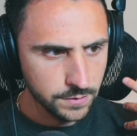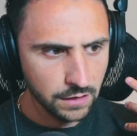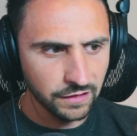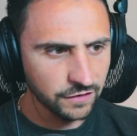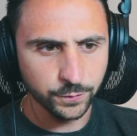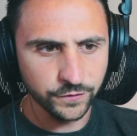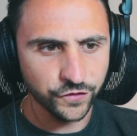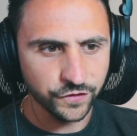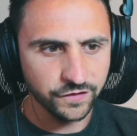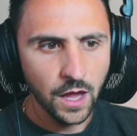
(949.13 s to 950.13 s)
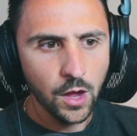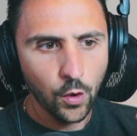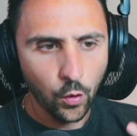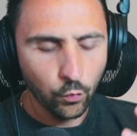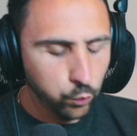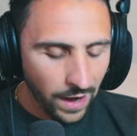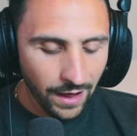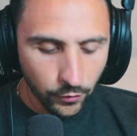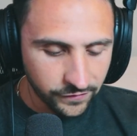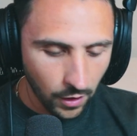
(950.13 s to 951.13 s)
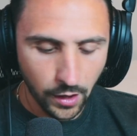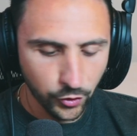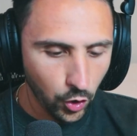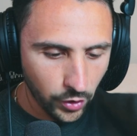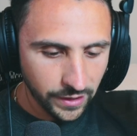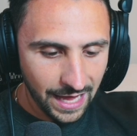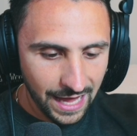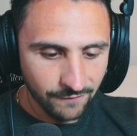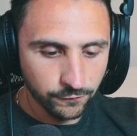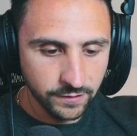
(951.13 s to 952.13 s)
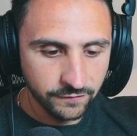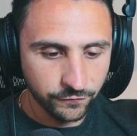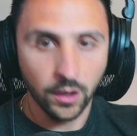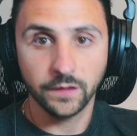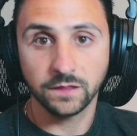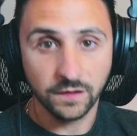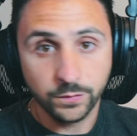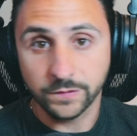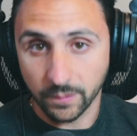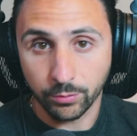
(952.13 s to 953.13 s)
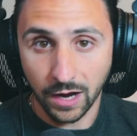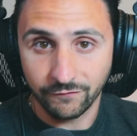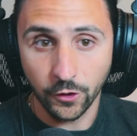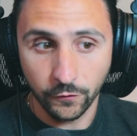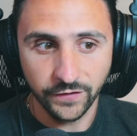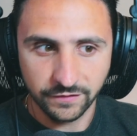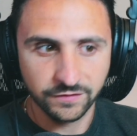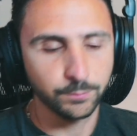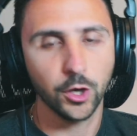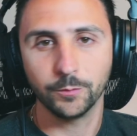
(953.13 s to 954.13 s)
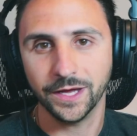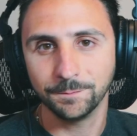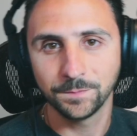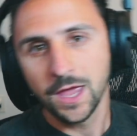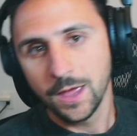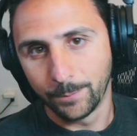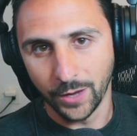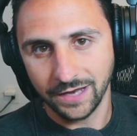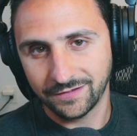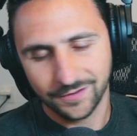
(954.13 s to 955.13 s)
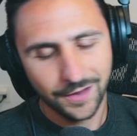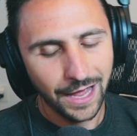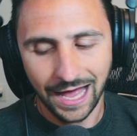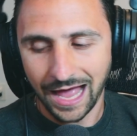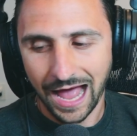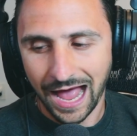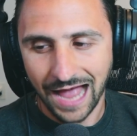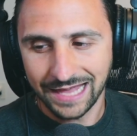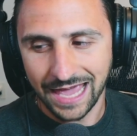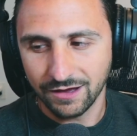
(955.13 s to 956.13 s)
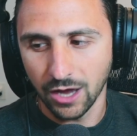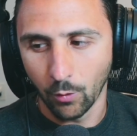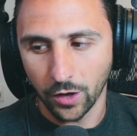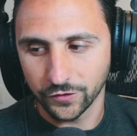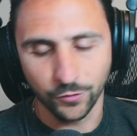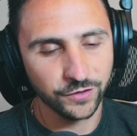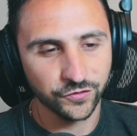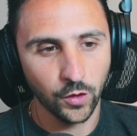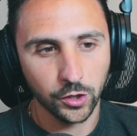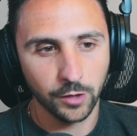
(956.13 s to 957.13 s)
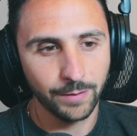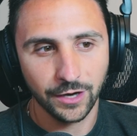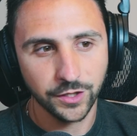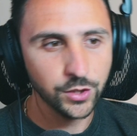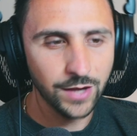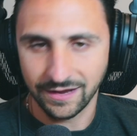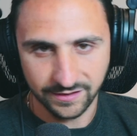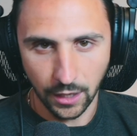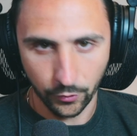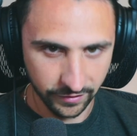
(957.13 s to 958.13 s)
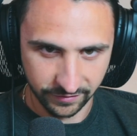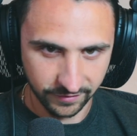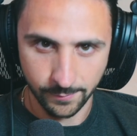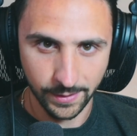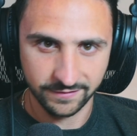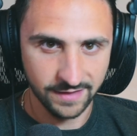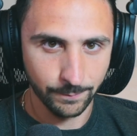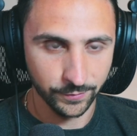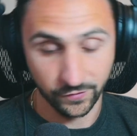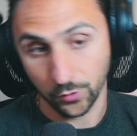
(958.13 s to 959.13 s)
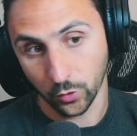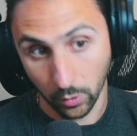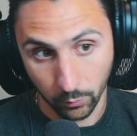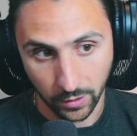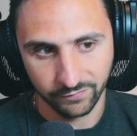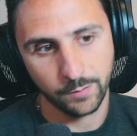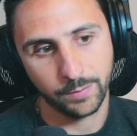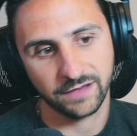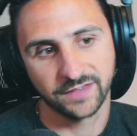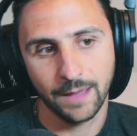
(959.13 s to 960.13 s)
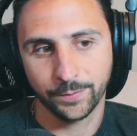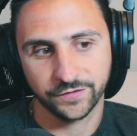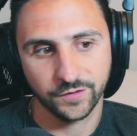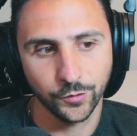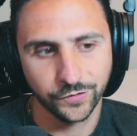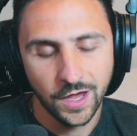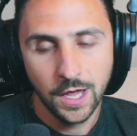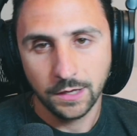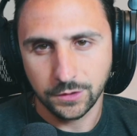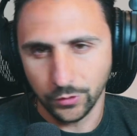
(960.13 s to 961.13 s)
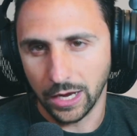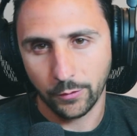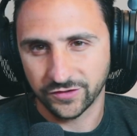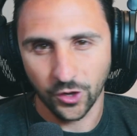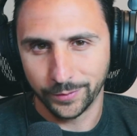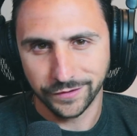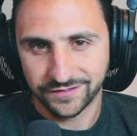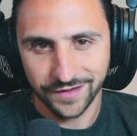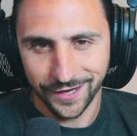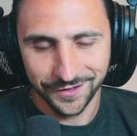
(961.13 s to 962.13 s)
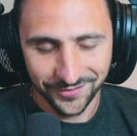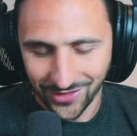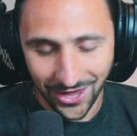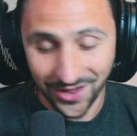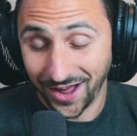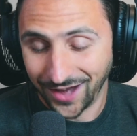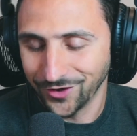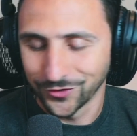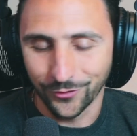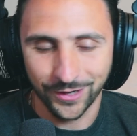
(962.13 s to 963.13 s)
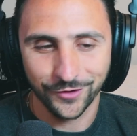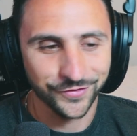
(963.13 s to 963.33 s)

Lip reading: This was just well done on every front. This was a bravo Vince moment. But I can't go on too much longer about it. You guys know this is the best episode, or one of the best episodes. You know it's all been said. I don't know what else